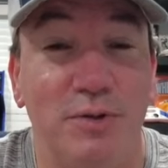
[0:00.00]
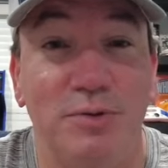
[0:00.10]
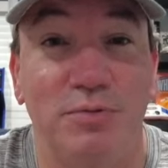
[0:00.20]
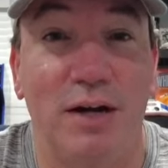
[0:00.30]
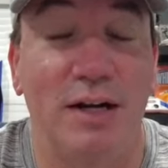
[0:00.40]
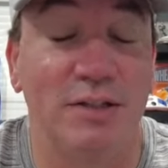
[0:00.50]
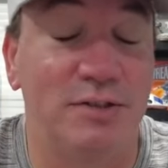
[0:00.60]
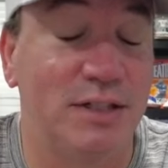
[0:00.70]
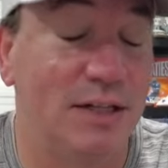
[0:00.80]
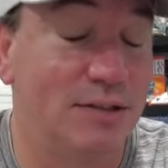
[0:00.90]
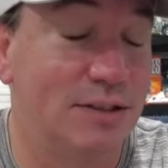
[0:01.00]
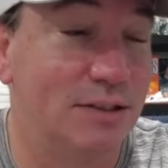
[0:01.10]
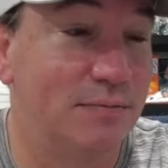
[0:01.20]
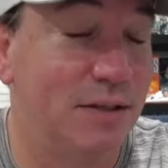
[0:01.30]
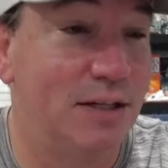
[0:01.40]
who's right on your tails
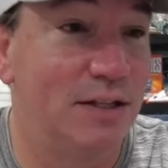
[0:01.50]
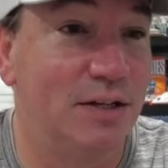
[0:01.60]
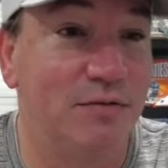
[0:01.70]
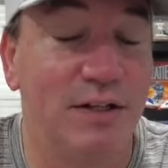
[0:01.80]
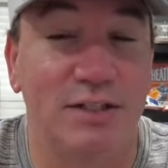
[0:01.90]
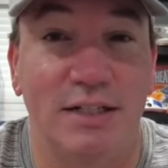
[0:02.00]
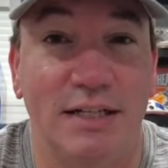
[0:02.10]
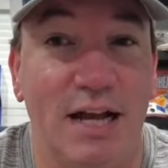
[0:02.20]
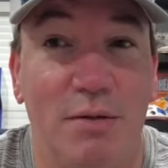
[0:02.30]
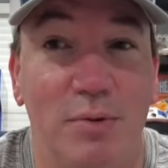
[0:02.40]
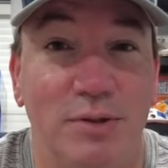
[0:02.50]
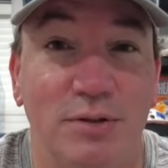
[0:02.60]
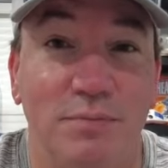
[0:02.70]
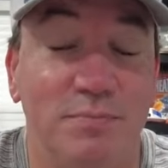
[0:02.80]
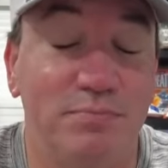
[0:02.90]
in, in the division. The Cowboys
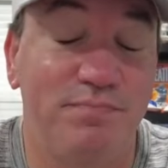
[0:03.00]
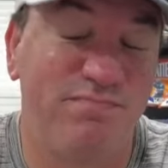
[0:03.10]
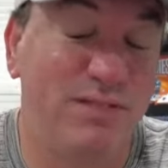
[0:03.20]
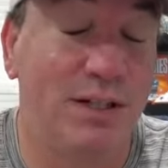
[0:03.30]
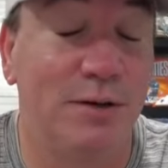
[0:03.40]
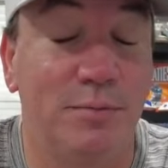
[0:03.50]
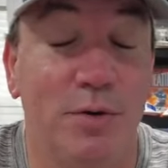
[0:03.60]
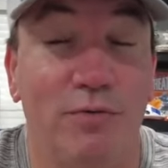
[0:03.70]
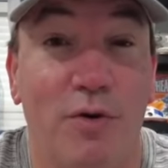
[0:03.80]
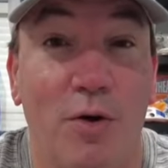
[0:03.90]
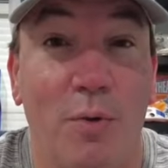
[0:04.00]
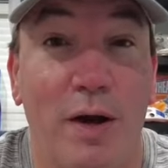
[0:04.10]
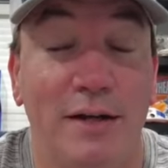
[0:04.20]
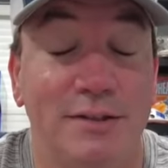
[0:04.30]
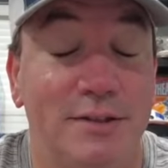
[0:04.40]
are you know, we're far
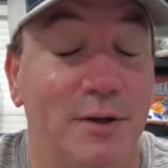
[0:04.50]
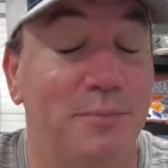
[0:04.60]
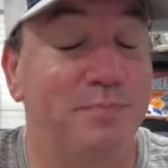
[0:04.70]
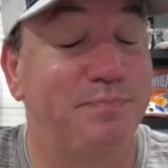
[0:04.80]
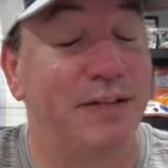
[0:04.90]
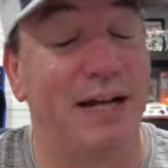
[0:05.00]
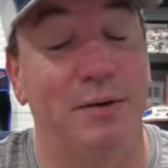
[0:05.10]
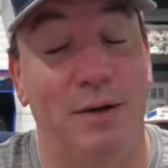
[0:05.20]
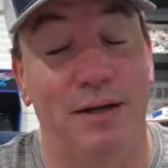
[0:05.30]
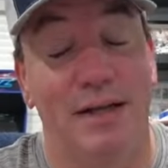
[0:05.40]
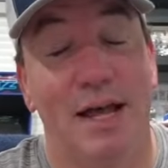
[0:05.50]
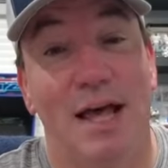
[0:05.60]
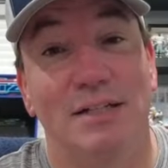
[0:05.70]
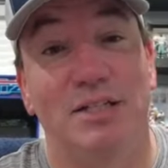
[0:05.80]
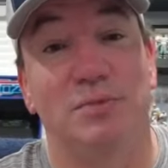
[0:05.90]
away. So, anyway,
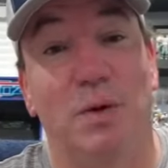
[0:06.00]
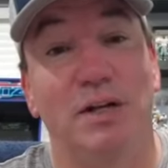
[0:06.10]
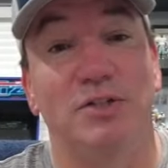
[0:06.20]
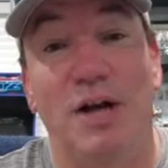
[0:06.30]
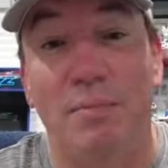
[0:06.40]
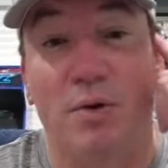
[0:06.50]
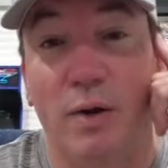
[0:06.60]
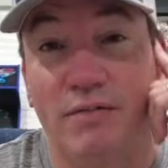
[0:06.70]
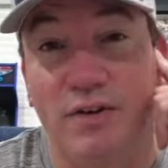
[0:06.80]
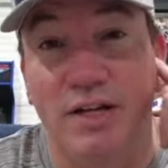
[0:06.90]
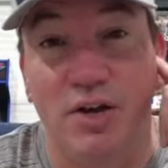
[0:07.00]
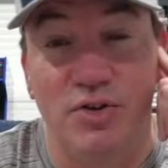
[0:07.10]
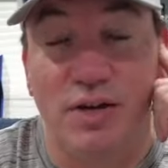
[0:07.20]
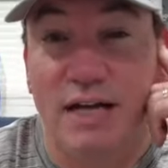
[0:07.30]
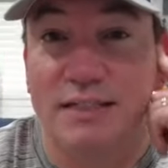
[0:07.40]
just want to drop a quick video.
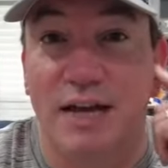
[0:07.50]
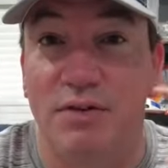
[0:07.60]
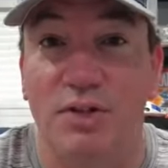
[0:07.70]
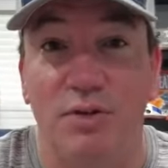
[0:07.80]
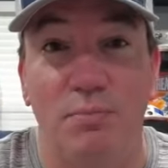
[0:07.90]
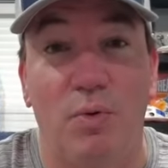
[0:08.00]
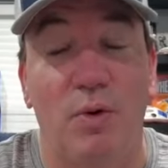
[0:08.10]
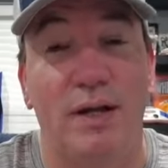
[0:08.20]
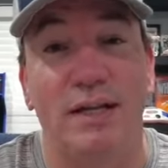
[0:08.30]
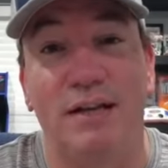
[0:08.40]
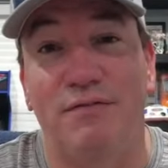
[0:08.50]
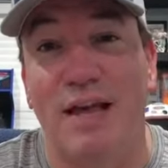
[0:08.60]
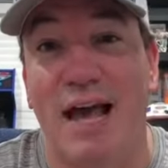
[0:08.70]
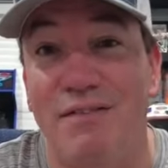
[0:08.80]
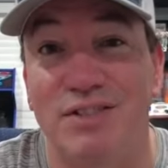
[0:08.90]
You guys have a good morning. If
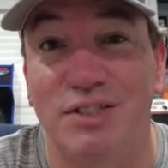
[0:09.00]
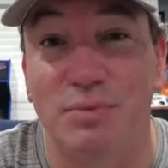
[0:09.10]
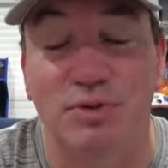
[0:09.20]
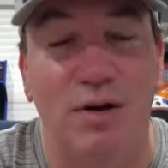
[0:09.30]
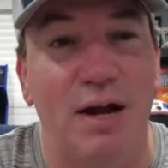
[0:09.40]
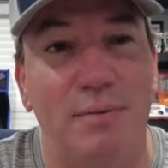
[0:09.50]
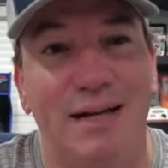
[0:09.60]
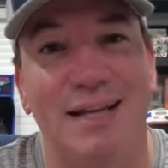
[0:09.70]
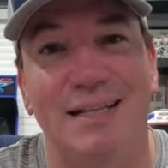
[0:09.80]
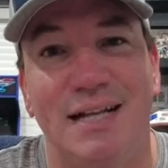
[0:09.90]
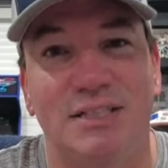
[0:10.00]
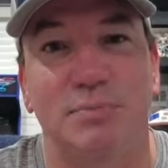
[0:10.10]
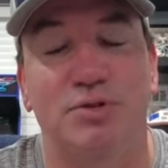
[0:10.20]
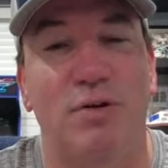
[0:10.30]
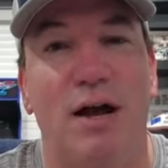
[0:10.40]
you haven't subscribed yet, hit that
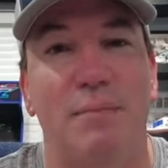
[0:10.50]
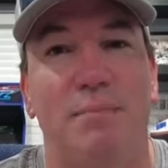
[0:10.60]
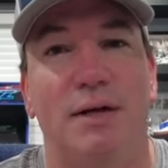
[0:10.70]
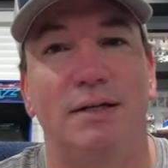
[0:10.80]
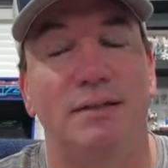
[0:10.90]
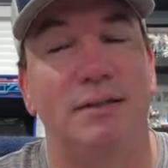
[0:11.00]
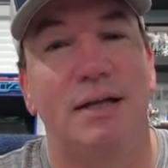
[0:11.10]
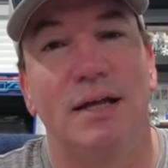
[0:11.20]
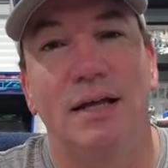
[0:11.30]
subscribe button,